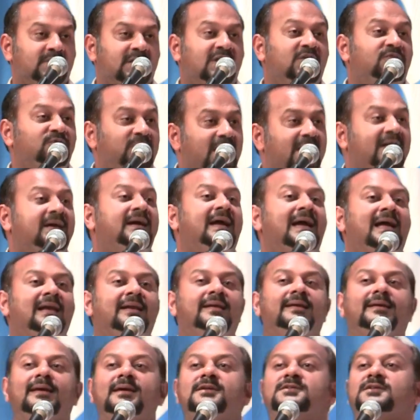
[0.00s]
If there are
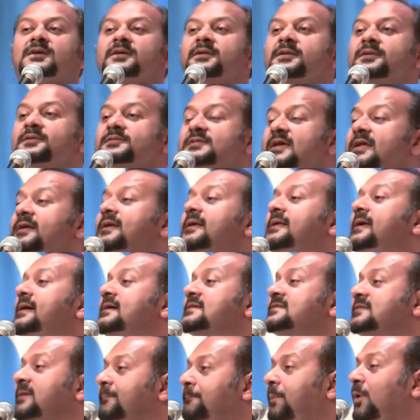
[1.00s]
allegations and they
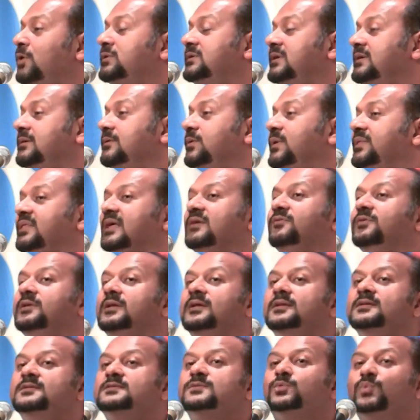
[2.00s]
are supported with
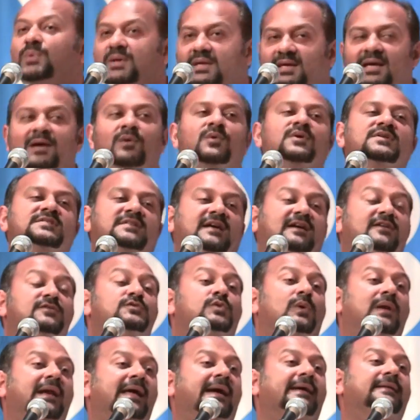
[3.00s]
evidence, we
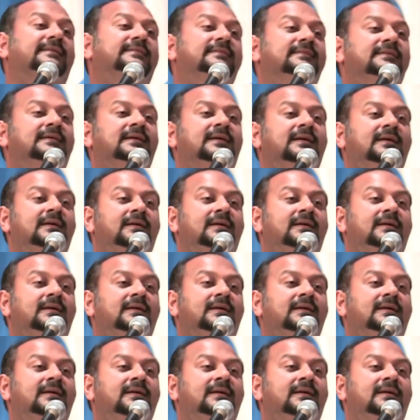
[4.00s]
ourselves will act.